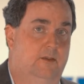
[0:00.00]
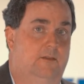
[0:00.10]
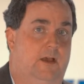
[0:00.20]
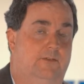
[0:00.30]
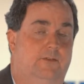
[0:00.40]

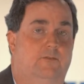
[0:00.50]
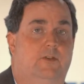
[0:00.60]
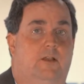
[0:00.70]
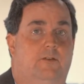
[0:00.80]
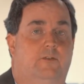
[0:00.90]
thousands of
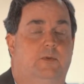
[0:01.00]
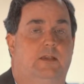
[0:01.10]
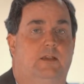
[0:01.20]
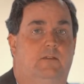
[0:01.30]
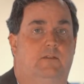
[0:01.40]
dollars a
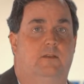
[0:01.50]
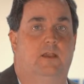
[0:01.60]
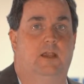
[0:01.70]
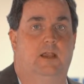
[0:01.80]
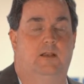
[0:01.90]
piece.
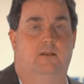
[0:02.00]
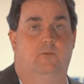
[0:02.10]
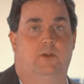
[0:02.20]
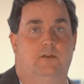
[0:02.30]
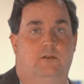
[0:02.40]
And
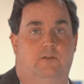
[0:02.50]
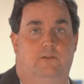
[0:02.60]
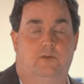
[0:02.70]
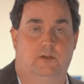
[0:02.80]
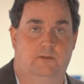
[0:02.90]
when your
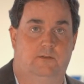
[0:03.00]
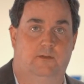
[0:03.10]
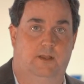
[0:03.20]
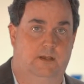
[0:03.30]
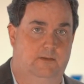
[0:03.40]
students,
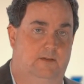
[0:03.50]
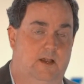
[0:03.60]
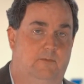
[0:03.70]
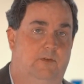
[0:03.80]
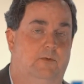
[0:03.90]
like in the
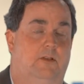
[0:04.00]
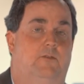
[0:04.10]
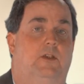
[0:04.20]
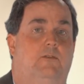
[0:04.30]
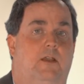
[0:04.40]
times that we're
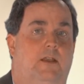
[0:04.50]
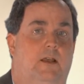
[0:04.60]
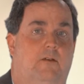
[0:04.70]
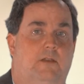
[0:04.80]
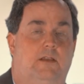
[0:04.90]
living in right
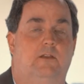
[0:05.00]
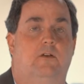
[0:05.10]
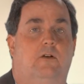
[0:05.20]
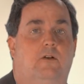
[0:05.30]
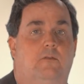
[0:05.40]
now, need to
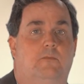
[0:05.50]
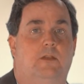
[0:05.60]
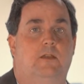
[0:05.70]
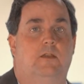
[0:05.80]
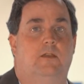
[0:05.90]
go home,
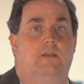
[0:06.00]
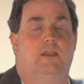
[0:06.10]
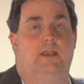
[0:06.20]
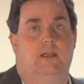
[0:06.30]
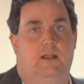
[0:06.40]

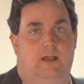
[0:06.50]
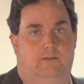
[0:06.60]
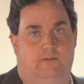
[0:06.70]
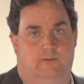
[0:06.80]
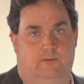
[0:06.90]
they can't
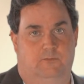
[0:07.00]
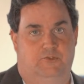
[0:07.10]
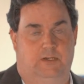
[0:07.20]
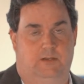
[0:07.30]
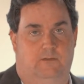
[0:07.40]
access those
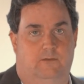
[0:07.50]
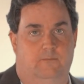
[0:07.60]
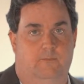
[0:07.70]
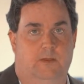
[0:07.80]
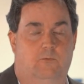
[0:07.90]
machines.
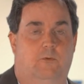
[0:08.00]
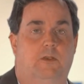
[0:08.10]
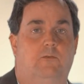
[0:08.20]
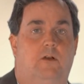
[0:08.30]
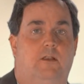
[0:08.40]
And what
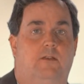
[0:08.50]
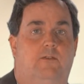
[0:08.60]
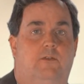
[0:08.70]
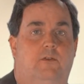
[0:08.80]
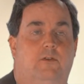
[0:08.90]
we want
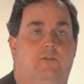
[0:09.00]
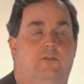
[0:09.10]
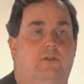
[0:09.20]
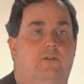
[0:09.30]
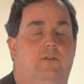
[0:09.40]
is for your
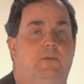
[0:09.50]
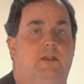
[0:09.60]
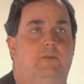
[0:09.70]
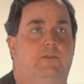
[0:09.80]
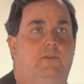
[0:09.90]
students to be
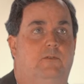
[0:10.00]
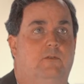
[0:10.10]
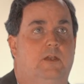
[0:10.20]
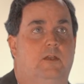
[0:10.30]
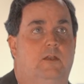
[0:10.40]
able to
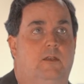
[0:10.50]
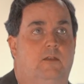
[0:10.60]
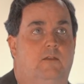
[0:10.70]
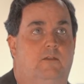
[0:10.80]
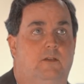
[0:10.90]

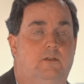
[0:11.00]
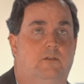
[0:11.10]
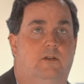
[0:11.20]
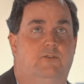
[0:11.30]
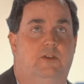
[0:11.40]
continue
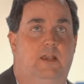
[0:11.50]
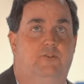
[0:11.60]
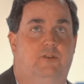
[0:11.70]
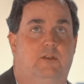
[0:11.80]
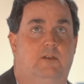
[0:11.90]
their
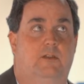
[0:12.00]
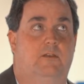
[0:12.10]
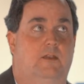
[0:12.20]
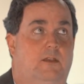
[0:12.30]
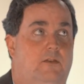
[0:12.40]

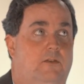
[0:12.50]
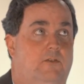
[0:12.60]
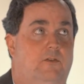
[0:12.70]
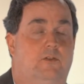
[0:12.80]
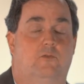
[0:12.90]
education
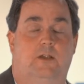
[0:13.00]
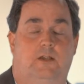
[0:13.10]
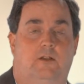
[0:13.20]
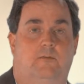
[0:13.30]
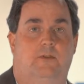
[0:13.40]
using the
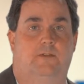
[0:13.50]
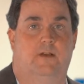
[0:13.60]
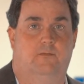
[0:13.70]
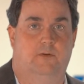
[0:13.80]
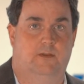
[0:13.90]
curriculum and the
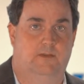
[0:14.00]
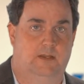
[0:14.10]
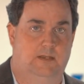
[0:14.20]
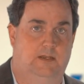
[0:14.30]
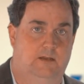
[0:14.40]
software that they
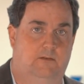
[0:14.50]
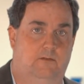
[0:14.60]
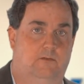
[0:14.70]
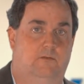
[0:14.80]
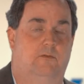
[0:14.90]
need
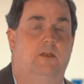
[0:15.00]
to